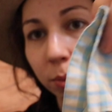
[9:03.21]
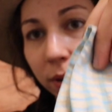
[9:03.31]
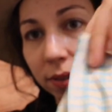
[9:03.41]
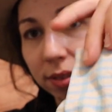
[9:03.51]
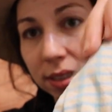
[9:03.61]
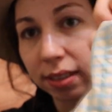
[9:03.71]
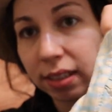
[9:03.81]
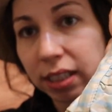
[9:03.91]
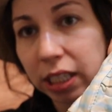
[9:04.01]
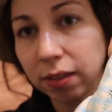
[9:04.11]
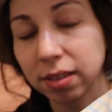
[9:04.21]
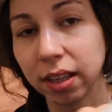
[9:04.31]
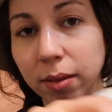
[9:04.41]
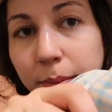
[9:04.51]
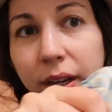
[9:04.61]
puff sleeves
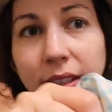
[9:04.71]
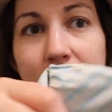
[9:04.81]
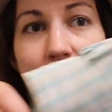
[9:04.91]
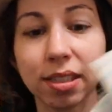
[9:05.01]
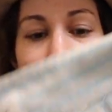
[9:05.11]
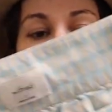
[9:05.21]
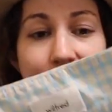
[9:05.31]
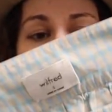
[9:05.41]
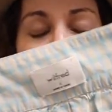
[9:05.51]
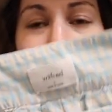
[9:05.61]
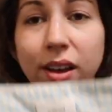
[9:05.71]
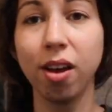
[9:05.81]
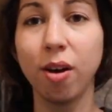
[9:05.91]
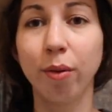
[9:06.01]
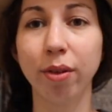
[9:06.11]
and the buttons. This
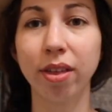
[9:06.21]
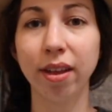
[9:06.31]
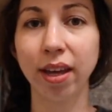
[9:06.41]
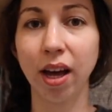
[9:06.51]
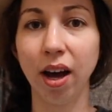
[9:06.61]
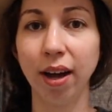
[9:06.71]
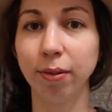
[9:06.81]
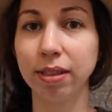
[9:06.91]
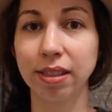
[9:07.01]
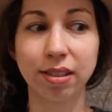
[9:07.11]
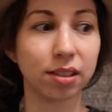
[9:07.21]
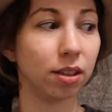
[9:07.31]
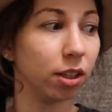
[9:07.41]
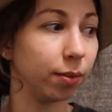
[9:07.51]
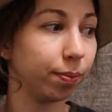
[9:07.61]
with like a high-waisted
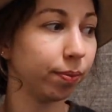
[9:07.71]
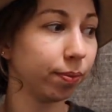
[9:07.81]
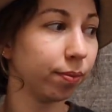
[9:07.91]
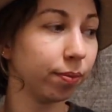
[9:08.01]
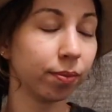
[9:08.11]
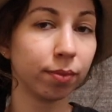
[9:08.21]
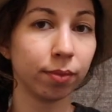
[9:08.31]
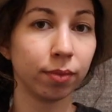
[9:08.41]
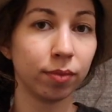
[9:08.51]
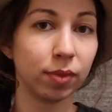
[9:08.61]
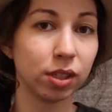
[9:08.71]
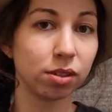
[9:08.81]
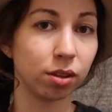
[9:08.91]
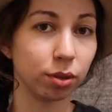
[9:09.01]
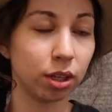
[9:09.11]
skirt,
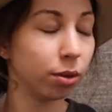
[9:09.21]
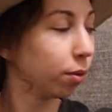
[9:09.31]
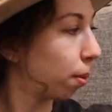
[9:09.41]
so cute.